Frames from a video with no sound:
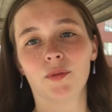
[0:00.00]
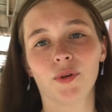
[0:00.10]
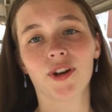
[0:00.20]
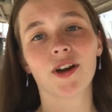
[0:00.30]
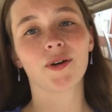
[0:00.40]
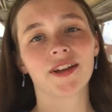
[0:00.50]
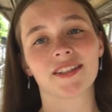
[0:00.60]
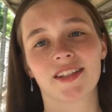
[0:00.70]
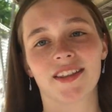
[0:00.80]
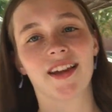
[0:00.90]
We're going
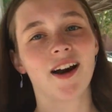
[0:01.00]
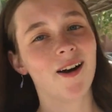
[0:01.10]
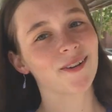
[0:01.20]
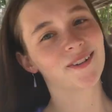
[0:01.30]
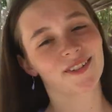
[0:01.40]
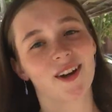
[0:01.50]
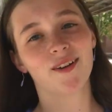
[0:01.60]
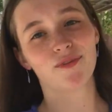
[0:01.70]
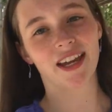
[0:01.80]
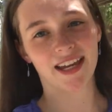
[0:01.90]
to the honors
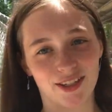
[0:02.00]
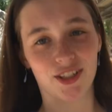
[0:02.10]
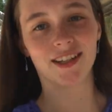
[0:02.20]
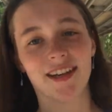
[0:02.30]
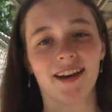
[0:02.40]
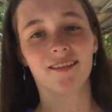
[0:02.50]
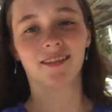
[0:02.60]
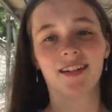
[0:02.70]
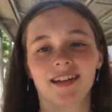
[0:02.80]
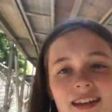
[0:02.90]
convocation now,
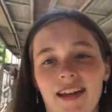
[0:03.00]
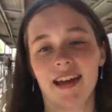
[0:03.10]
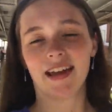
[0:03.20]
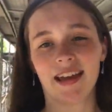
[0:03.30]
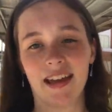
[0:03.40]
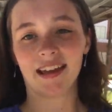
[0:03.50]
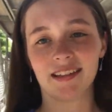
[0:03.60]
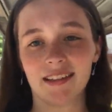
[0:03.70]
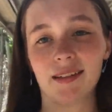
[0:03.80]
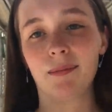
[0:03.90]

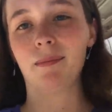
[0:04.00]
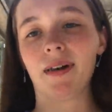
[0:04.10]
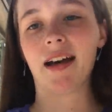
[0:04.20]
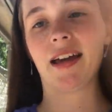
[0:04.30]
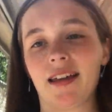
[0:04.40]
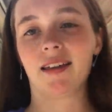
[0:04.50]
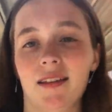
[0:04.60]
and my